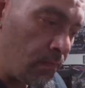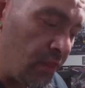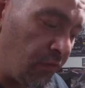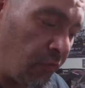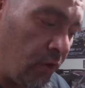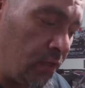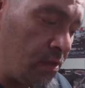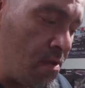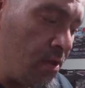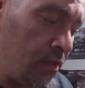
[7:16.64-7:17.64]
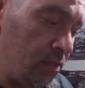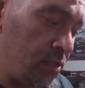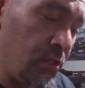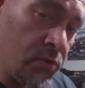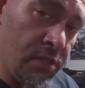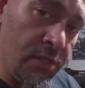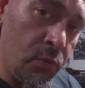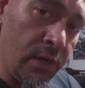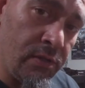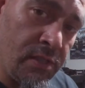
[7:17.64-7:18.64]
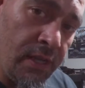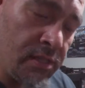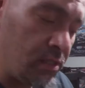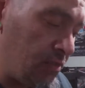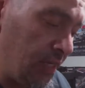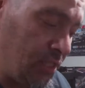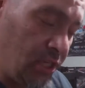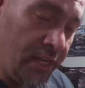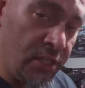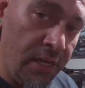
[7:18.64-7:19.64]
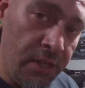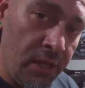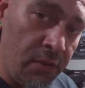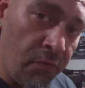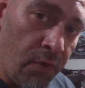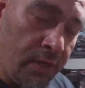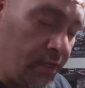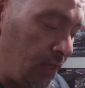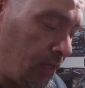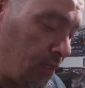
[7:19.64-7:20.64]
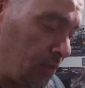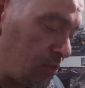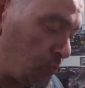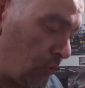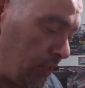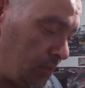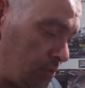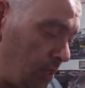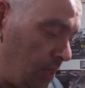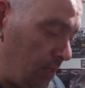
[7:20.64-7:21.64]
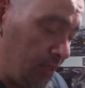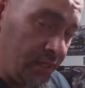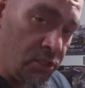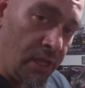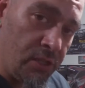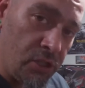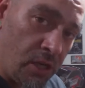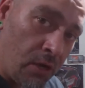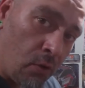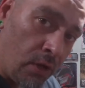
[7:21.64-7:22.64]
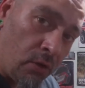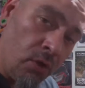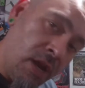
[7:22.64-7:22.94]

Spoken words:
The front still sits where it sits. Didn't change anything in the front, didn't cut the springs, didn't change shock oil,